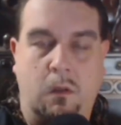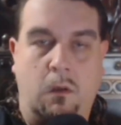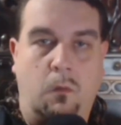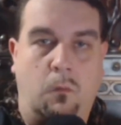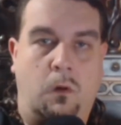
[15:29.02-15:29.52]

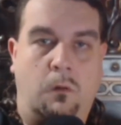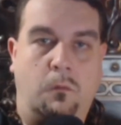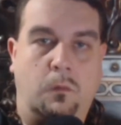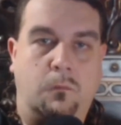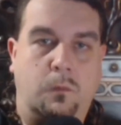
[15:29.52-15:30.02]
Well,
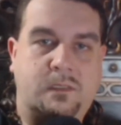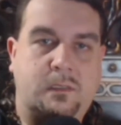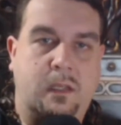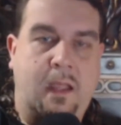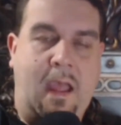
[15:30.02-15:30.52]
what's
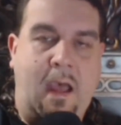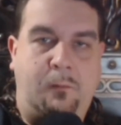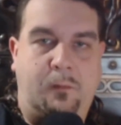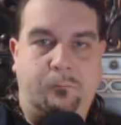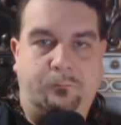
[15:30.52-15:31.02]
going to
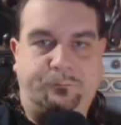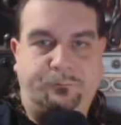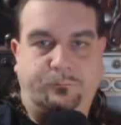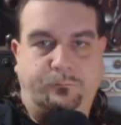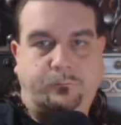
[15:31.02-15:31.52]
happen?
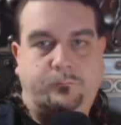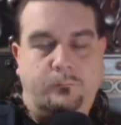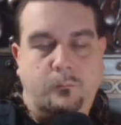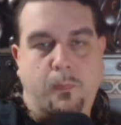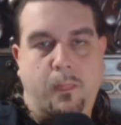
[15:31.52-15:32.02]

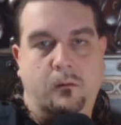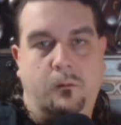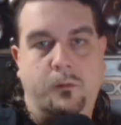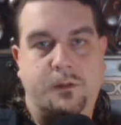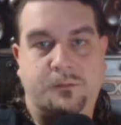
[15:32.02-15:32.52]

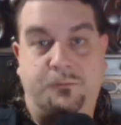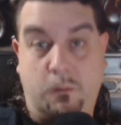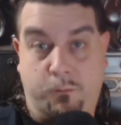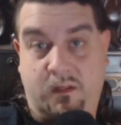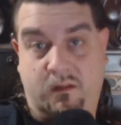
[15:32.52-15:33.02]
There's a few
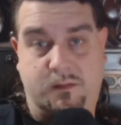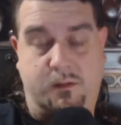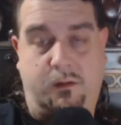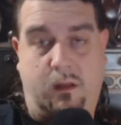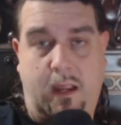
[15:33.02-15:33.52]
things that are
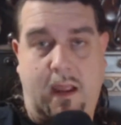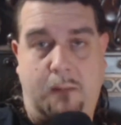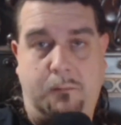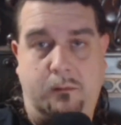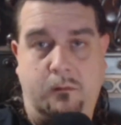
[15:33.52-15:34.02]
going to
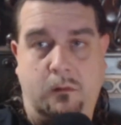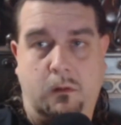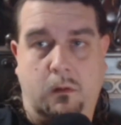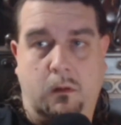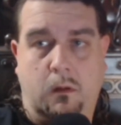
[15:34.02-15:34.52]
happen.
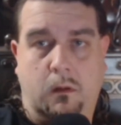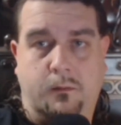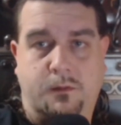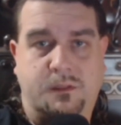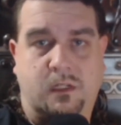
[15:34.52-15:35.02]

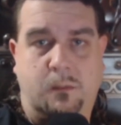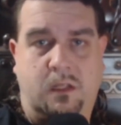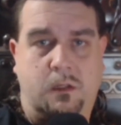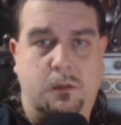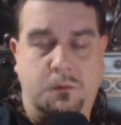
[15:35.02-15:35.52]
There's going to be a
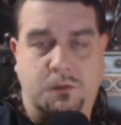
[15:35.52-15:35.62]
huge